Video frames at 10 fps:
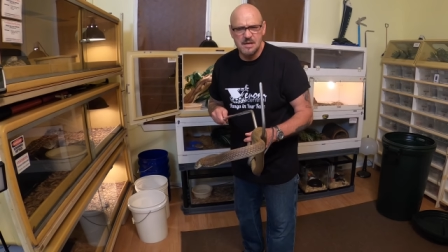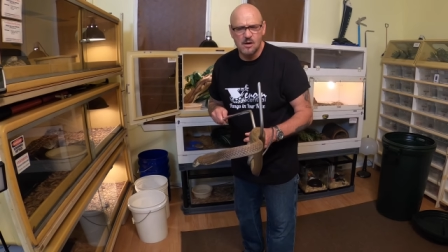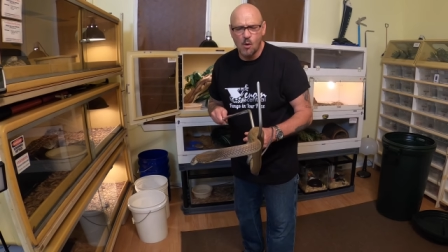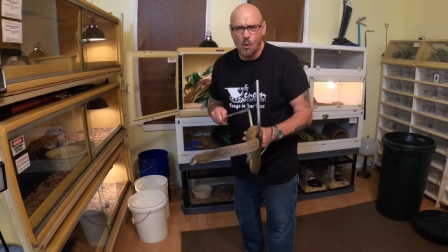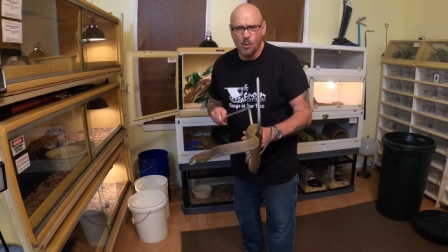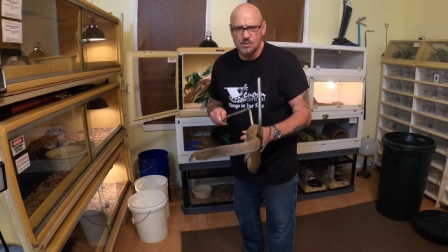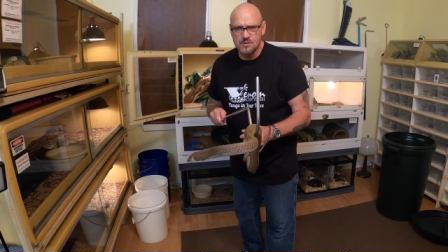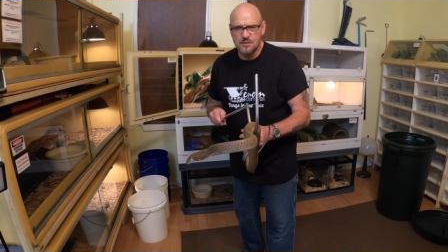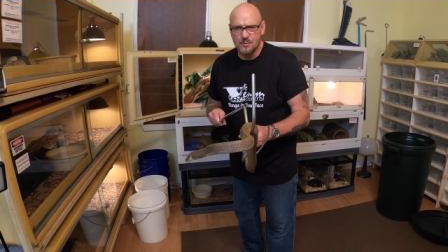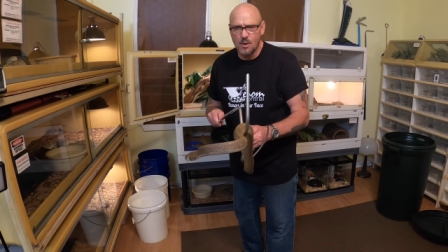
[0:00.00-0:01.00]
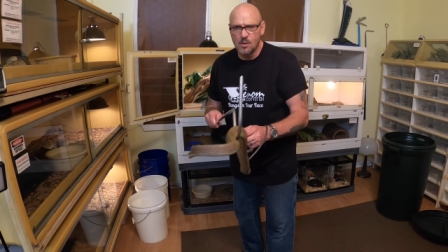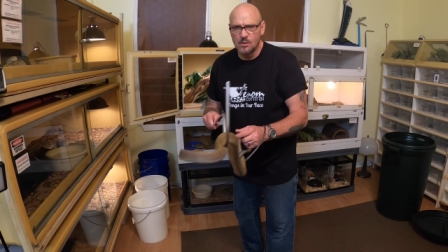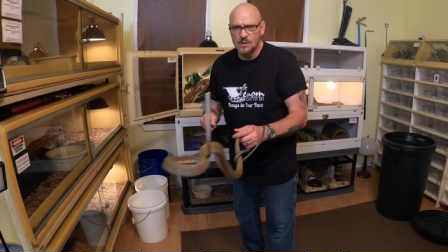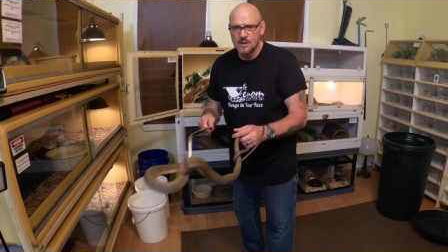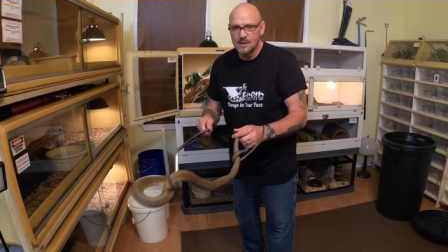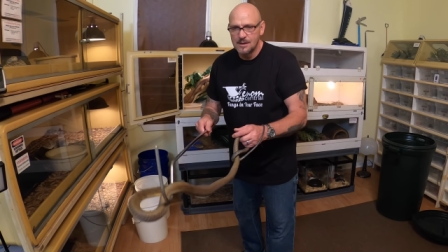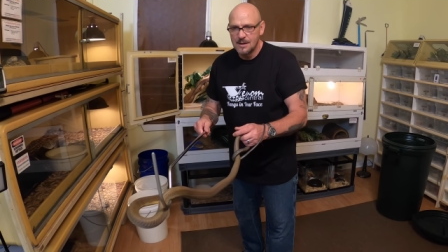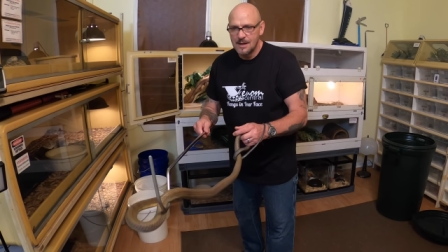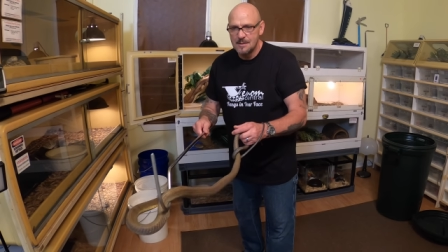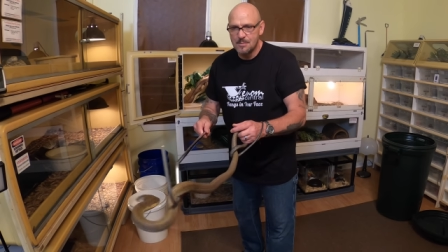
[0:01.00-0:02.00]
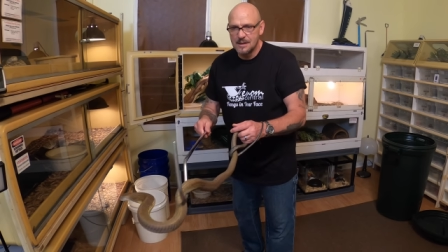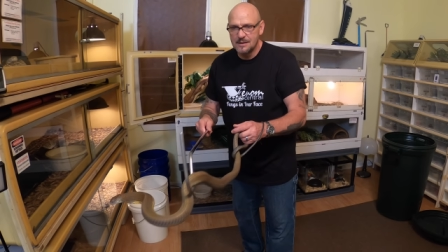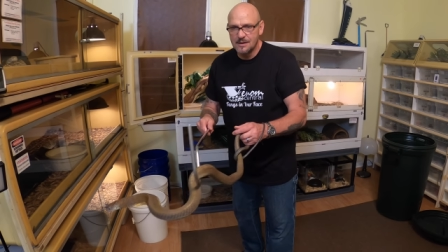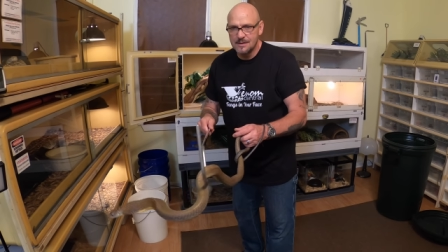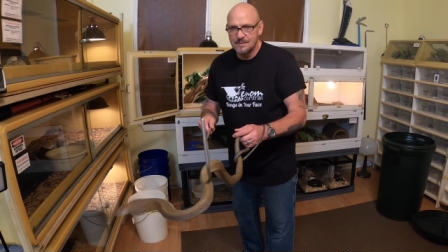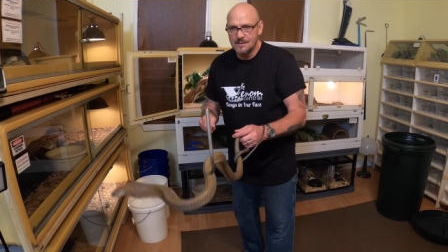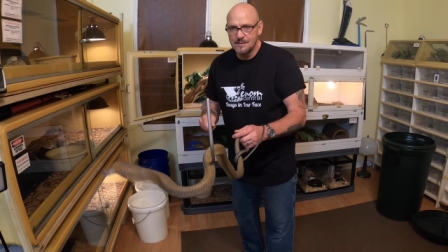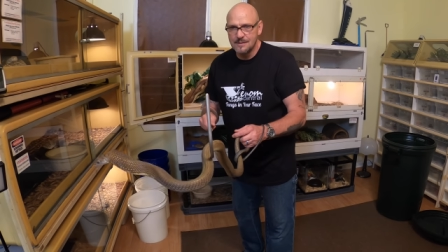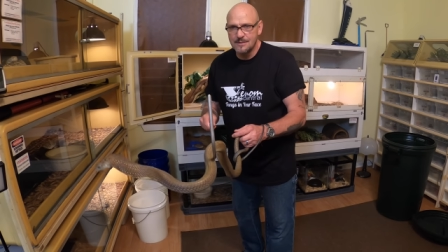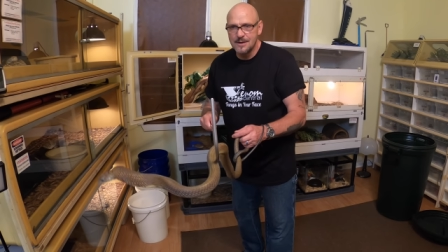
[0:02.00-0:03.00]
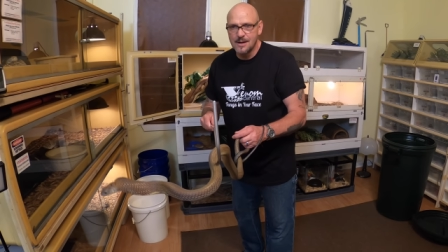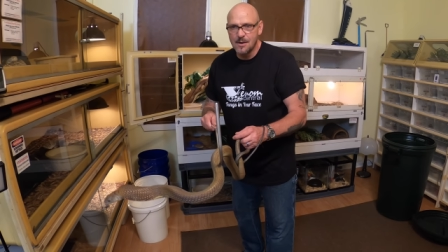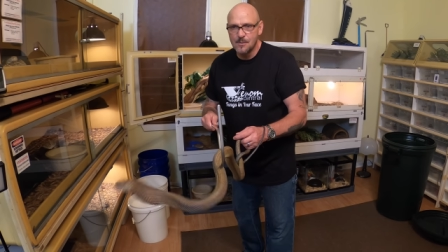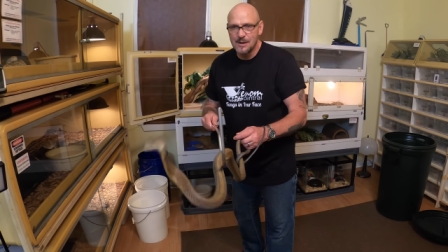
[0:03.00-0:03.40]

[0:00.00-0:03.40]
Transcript: big orange throat. Hey buddy, look at the, there you go.